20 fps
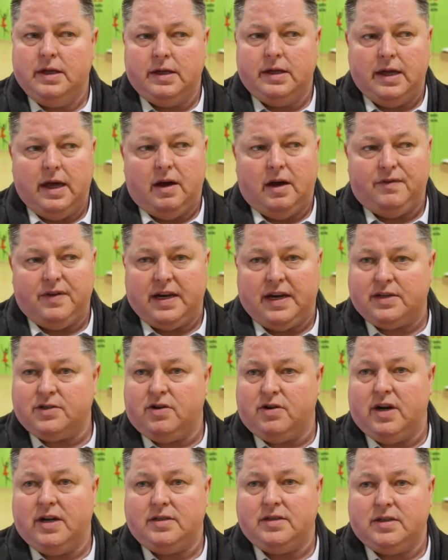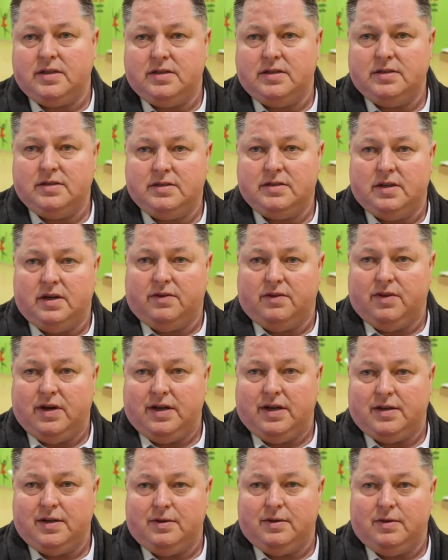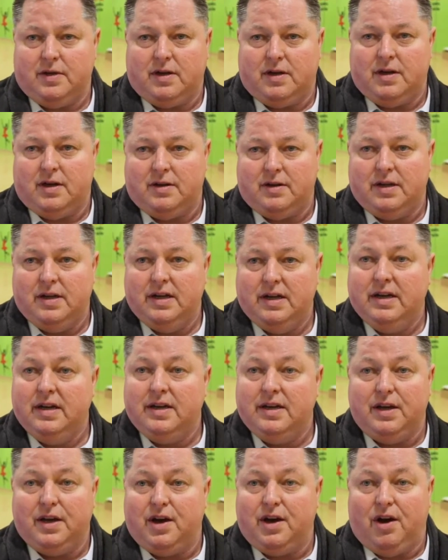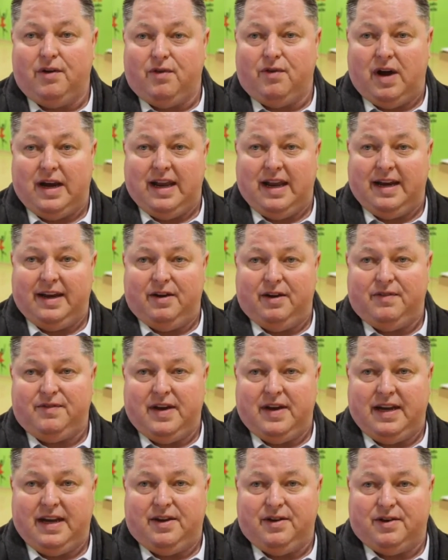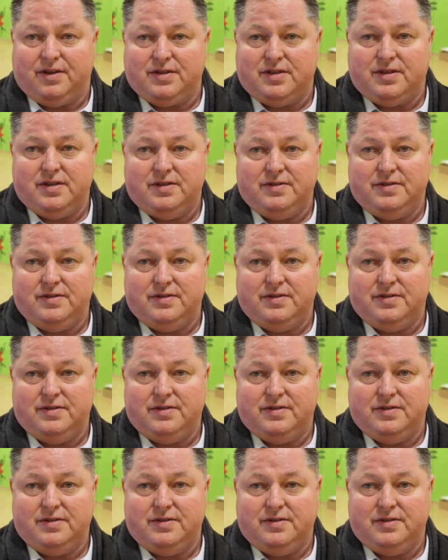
Yeah, I think that's crazy. I really do. You can't write Lenny off at any cost.